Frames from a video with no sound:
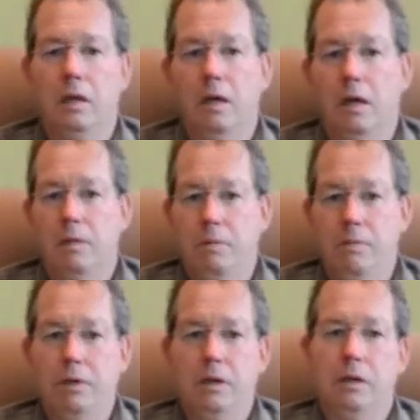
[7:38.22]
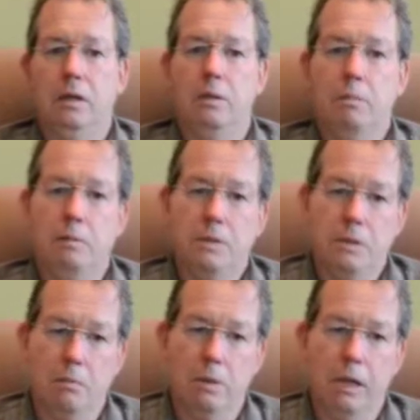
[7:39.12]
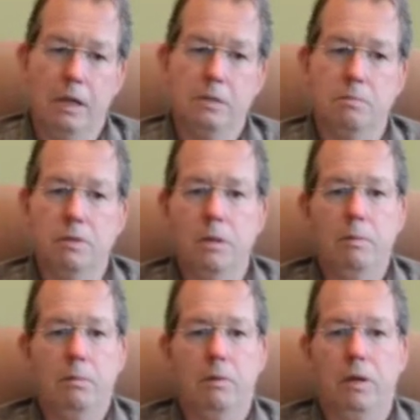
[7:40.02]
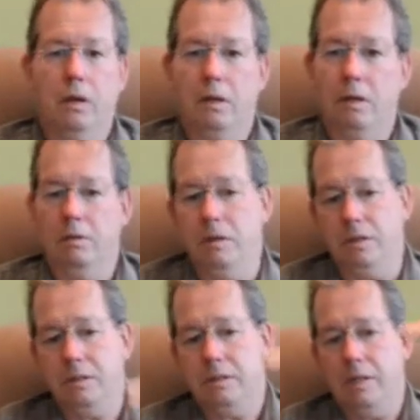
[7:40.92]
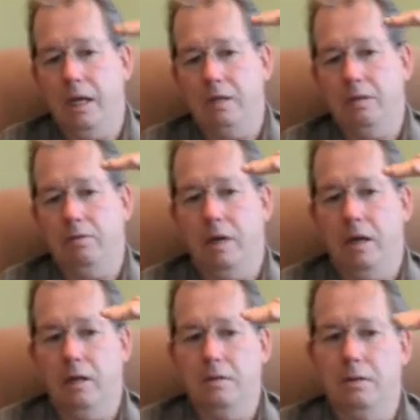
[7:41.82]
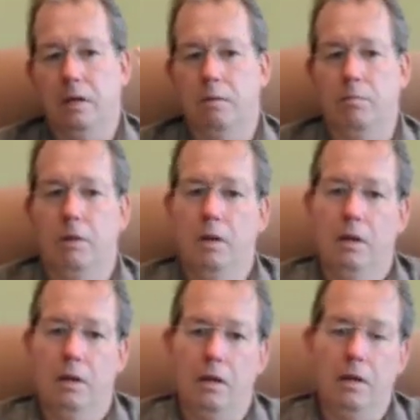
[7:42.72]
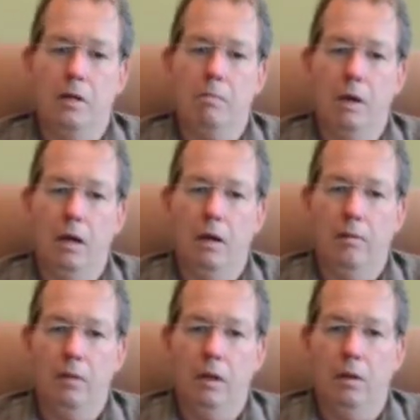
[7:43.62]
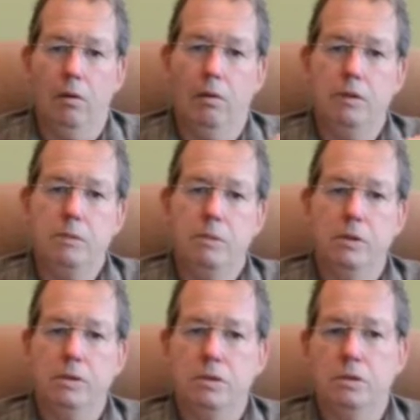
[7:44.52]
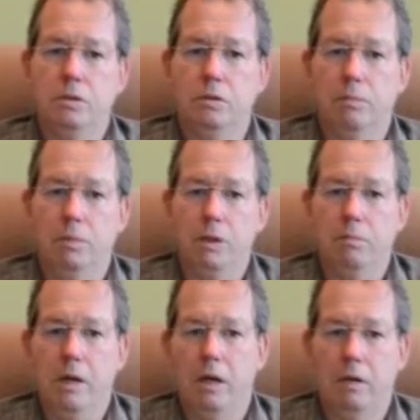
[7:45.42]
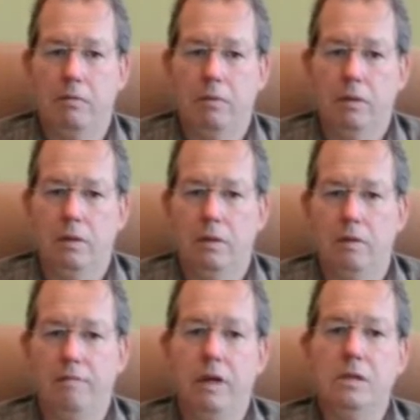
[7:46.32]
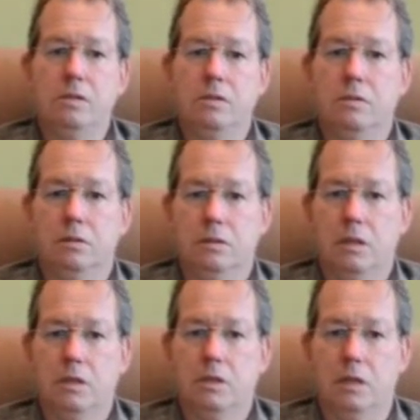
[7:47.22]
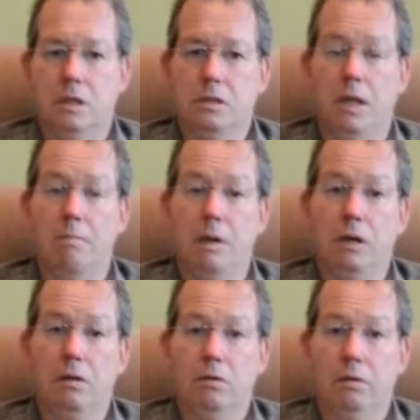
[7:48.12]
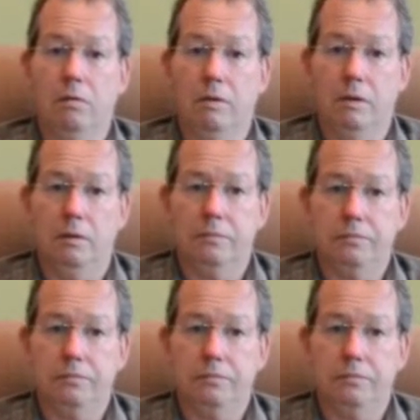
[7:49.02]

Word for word: uh, Beverly and the people at St. Bart's many people like, stacks of cards, have come in the mail. All these persons who've been part of the events such as a medical event,